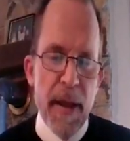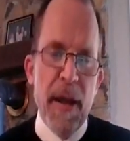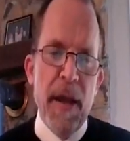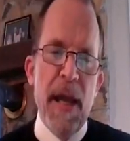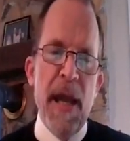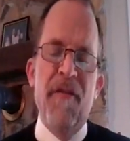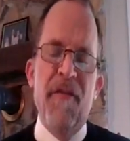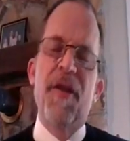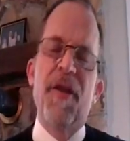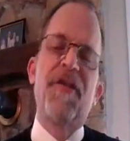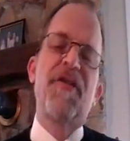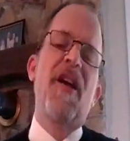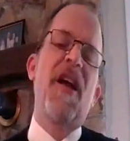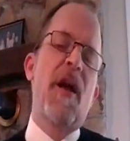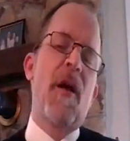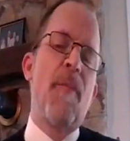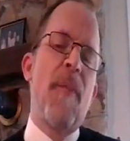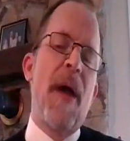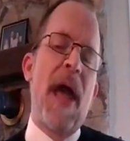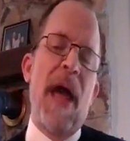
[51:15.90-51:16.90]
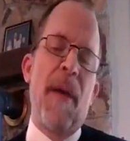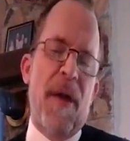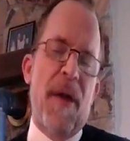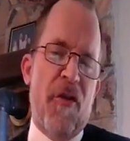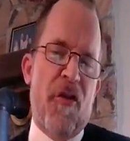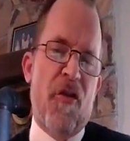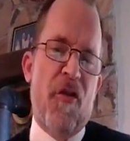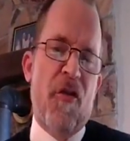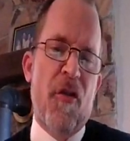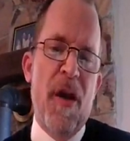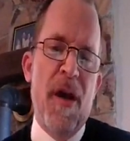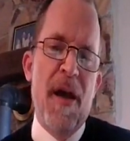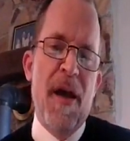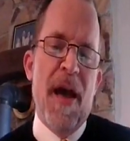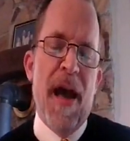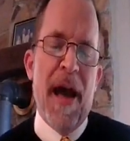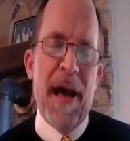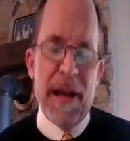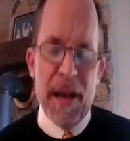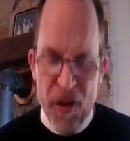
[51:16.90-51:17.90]
Even the Ten Commandments,
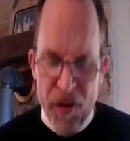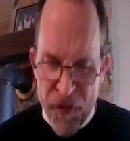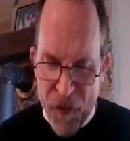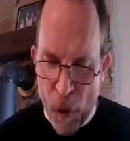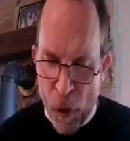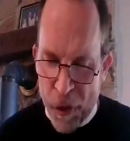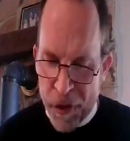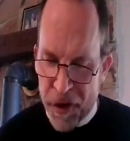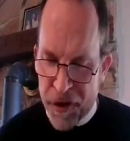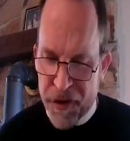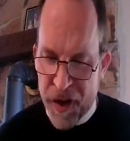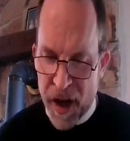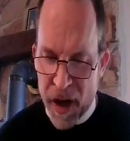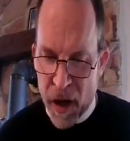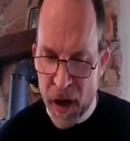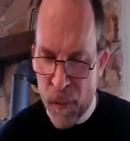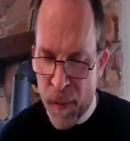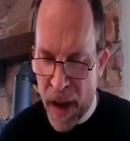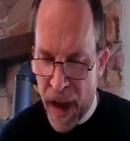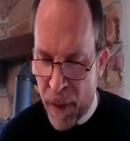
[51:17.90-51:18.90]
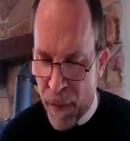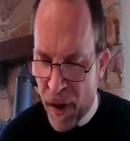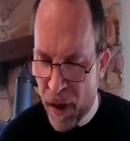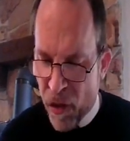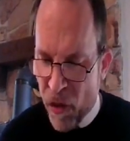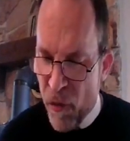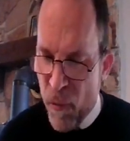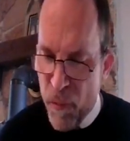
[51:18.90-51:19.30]
at least 4 of the Ten Commandments,